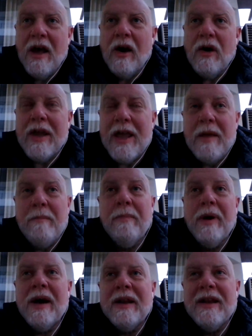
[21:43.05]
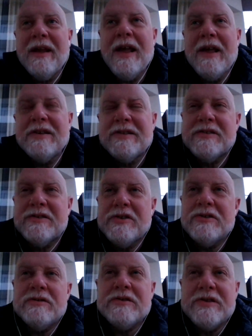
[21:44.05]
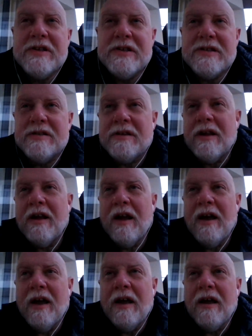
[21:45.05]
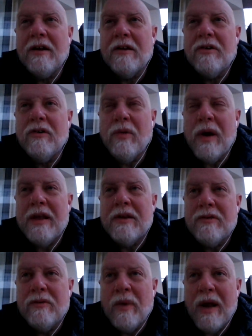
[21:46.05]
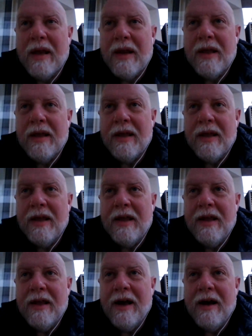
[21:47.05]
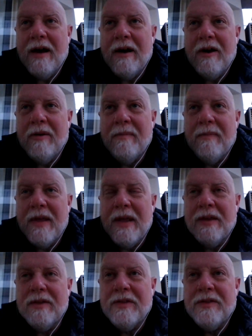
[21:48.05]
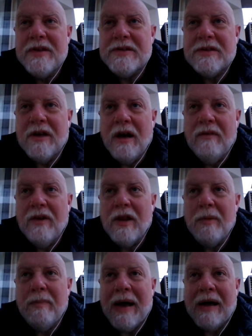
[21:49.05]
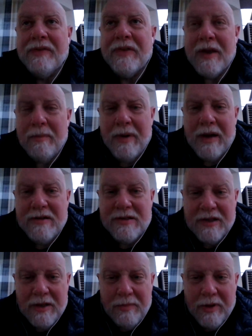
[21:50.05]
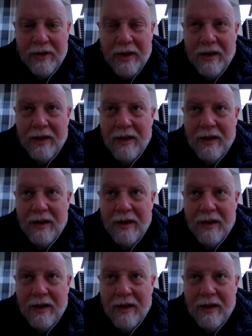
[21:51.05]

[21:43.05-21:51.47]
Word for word: Okay, but it's, there's this uh, quite good writing um, in this novel about the Empire State Building